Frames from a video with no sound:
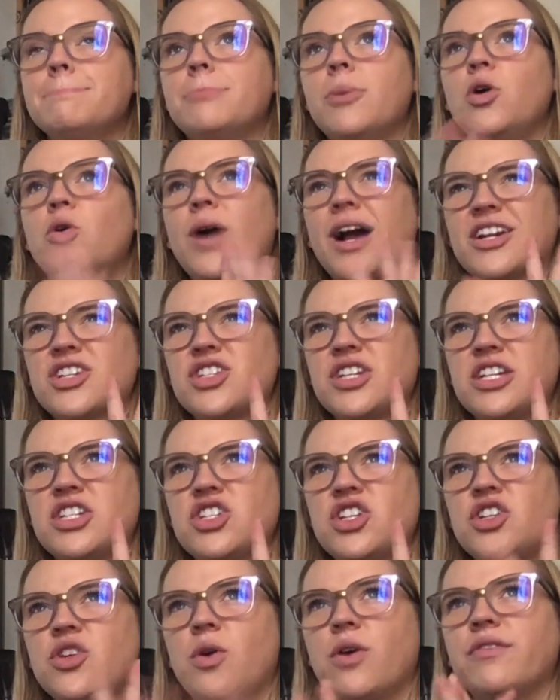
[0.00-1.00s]
Oh, actually, I
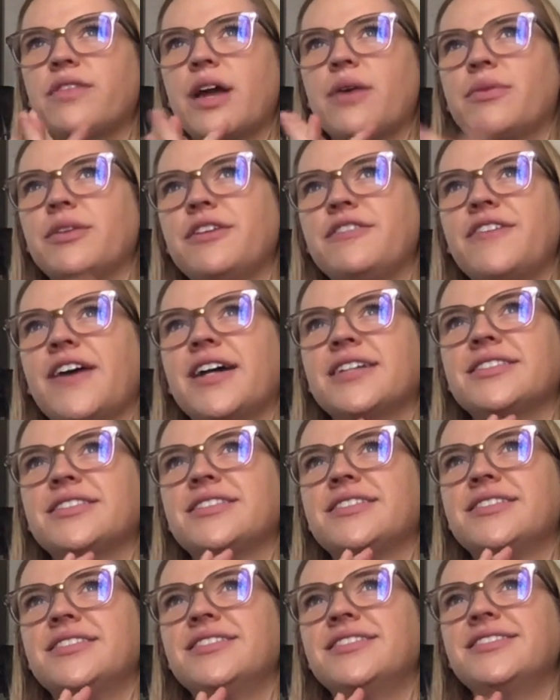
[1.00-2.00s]
should go over that really
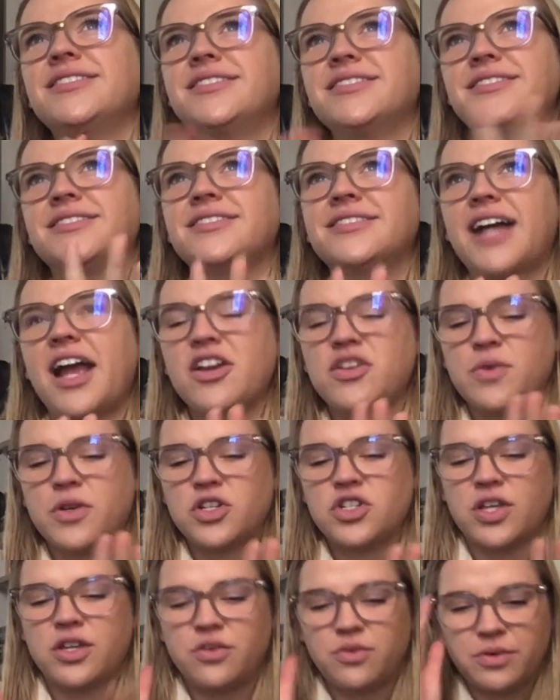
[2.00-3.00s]
fast. I just want
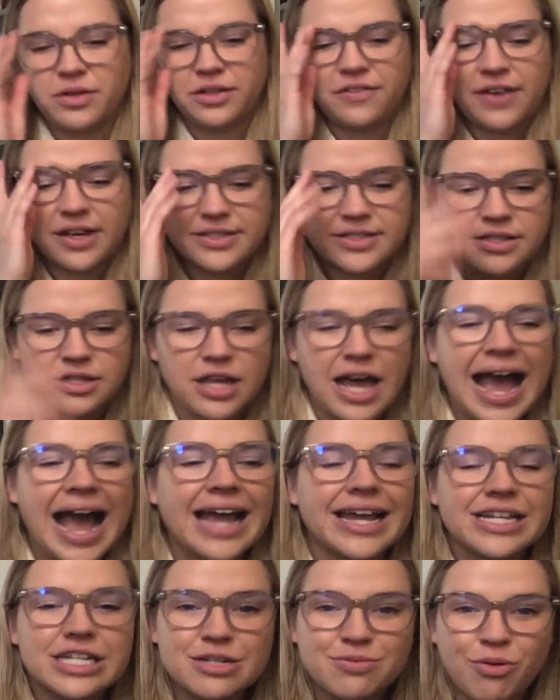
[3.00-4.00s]
to tell you really fast. The
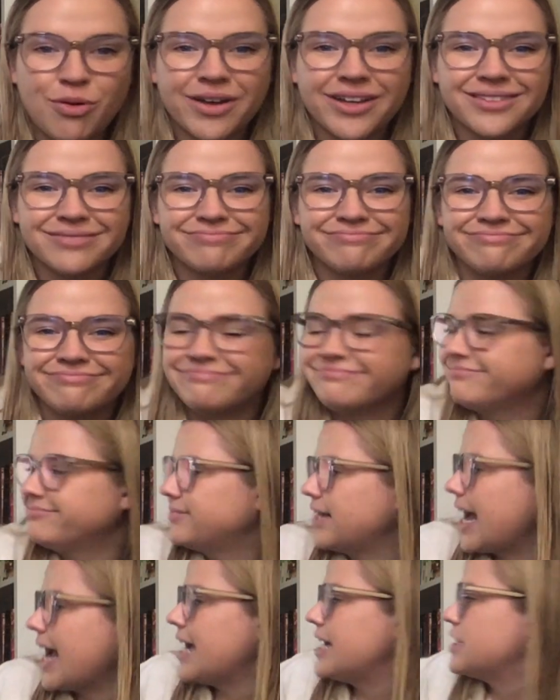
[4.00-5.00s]
highest point
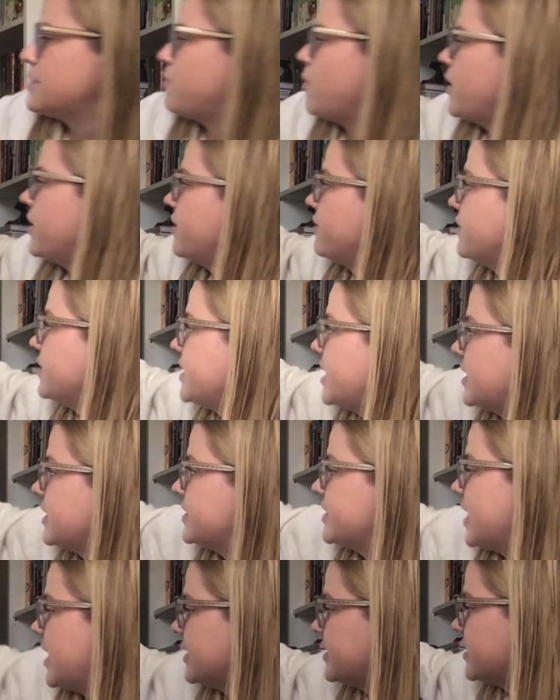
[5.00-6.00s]
of the data
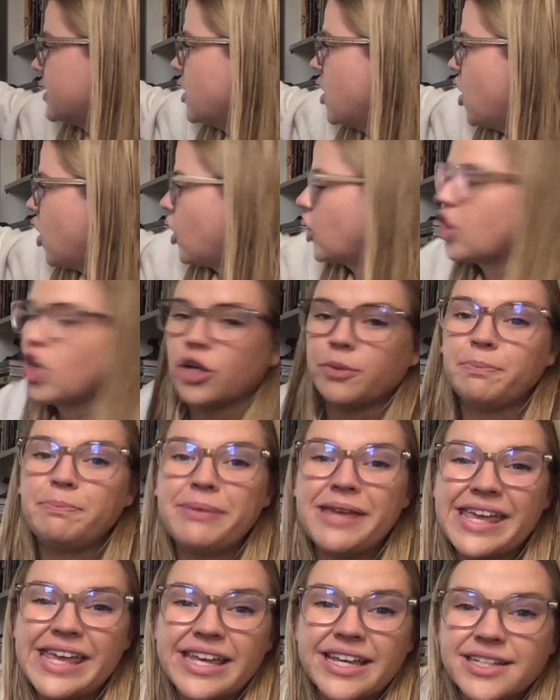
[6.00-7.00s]
sets are called
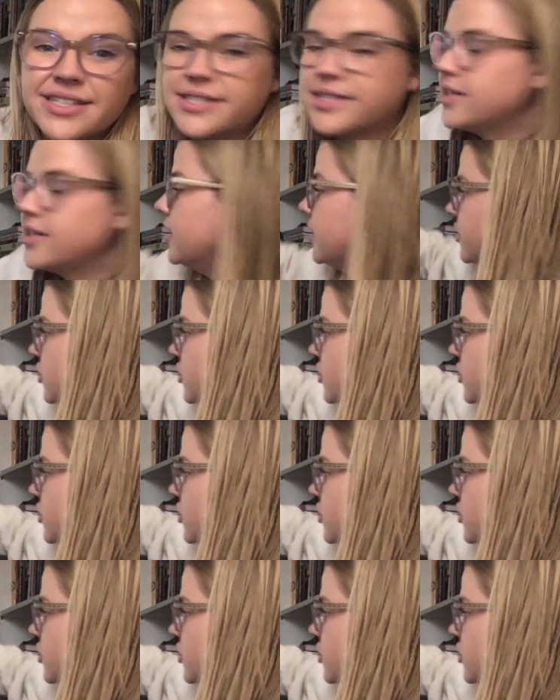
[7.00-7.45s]
peaks.